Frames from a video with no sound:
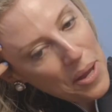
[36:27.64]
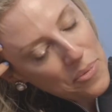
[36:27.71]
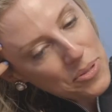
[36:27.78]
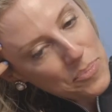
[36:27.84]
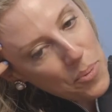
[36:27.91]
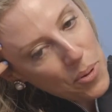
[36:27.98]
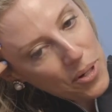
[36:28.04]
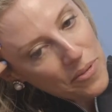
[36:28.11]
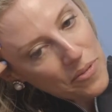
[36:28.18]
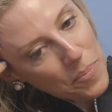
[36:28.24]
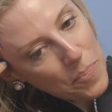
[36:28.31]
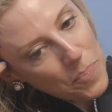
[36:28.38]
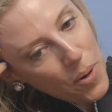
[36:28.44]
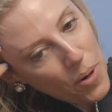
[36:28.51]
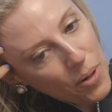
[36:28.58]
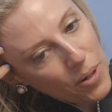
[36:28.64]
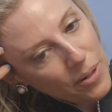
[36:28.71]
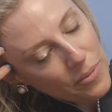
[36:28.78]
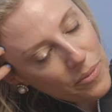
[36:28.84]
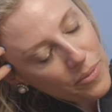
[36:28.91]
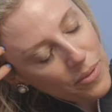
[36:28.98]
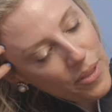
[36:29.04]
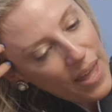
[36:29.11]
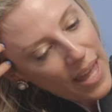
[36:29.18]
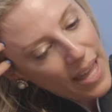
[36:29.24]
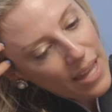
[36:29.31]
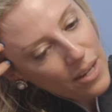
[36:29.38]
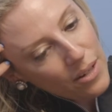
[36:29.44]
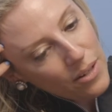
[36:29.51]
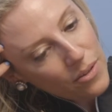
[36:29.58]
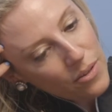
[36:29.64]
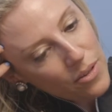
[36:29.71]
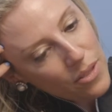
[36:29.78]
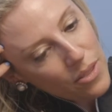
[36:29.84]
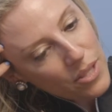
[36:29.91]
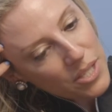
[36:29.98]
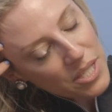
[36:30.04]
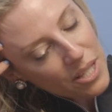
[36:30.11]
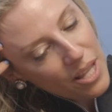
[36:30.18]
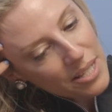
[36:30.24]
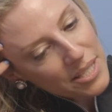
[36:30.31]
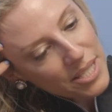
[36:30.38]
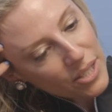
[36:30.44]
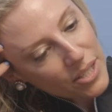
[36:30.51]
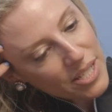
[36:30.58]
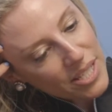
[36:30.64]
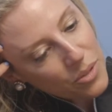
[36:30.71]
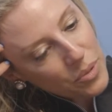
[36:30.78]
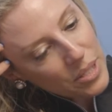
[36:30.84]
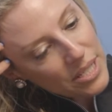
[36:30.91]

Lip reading: was part of the part that the salon series that we